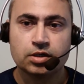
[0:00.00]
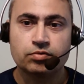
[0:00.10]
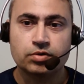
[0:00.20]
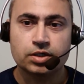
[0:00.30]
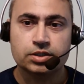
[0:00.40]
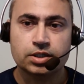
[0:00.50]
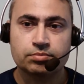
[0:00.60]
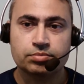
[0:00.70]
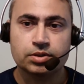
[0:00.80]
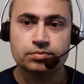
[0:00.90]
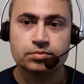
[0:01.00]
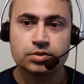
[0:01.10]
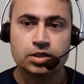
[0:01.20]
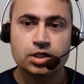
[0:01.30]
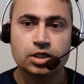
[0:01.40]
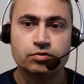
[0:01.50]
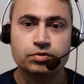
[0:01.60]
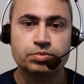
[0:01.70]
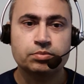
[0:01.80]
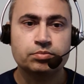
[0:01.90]
For example, if a
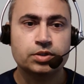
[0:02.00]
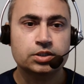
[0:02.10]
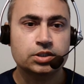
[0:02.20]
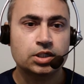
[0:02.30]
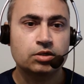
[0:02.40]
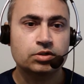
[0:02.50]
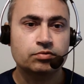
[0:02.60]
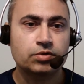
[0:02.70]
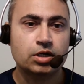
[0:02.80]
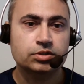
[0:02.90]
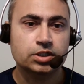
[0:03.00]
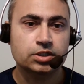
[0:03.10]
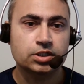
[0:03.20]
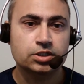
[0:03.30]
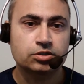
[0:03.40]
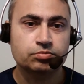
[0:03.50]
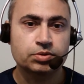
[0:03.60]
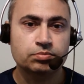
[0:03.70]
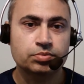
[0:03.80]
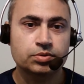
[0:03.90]
pimp runs out of outside girls to
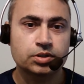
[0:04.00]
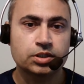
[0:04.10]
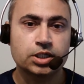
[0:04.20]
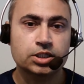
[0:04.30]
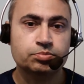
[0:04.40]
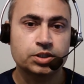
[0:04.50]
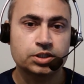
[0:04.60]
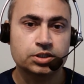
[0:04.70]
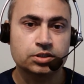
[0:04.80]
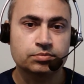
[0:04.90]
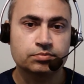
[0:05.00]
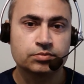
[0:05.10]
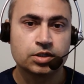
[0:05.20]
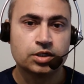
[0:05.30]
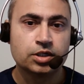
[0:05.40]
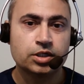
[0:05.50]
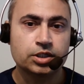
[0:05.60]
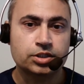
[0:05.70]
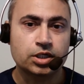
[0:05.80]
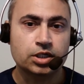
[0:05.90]
pimp, in desperation, it
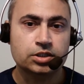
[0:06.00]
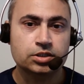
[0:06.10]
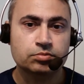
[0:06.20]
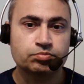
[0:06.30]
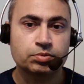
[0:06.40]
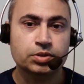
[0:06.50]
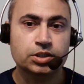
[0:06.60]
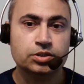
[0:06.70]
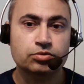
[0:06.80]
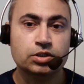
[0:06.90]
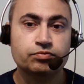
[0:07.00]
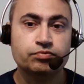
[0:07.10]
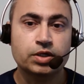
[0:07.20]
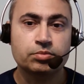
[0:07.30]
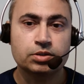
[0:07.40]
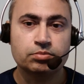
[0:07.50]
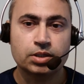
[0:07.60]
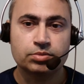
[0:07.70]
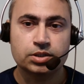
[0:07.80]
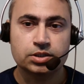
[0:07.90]
starts pimping its own family
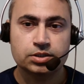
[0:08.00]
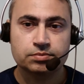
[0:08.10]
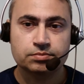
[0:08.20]
members.